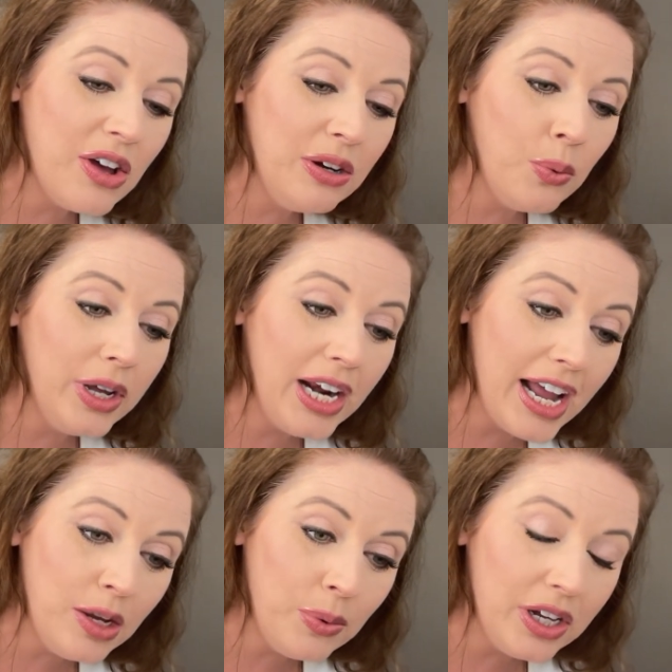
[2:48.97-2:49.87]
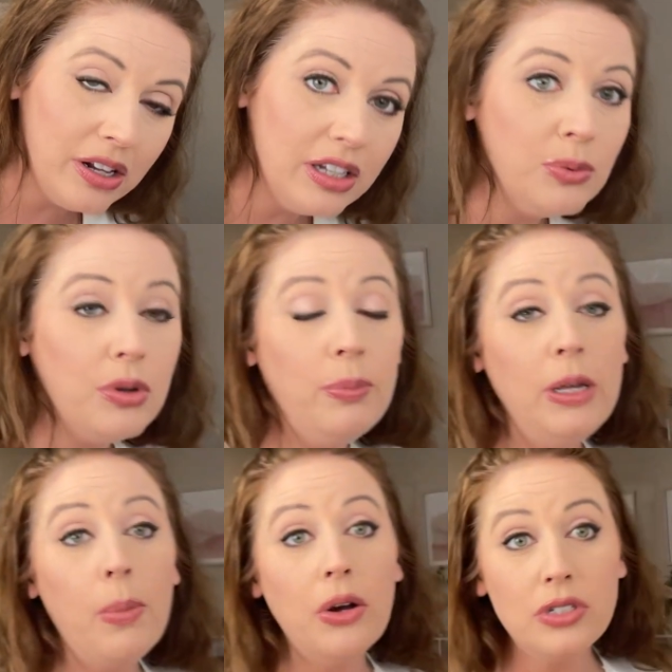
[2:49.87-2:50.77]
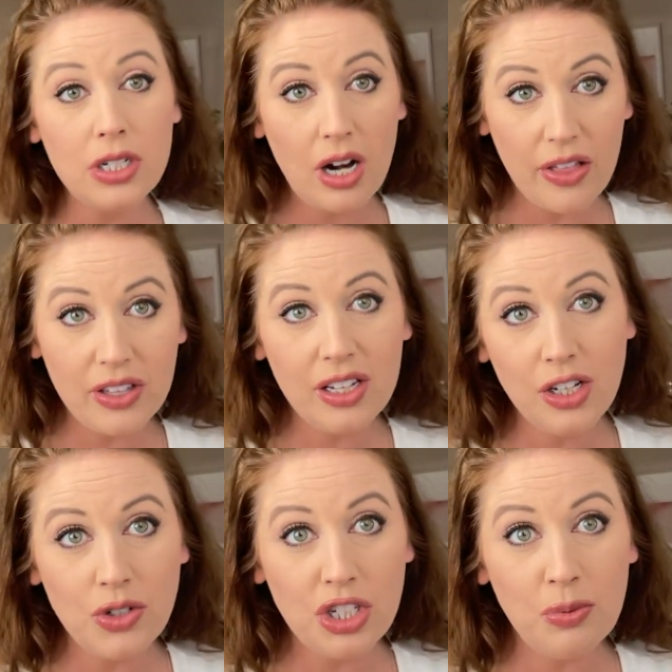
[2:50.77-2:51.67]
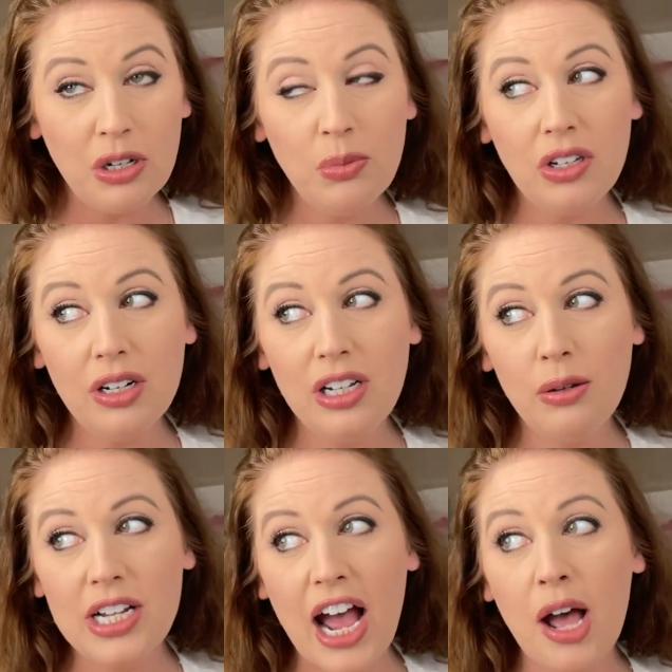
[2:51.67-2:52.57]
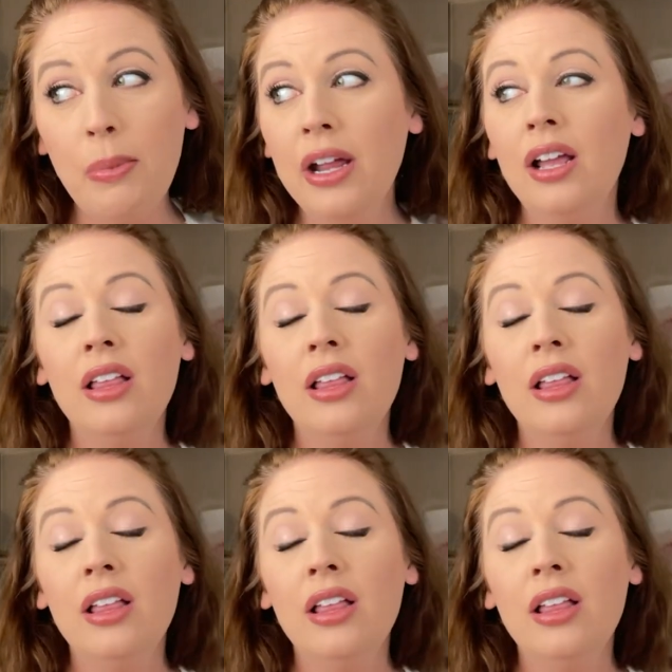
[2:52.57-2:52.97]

and when I will, it will be posted on the YouTube community tab.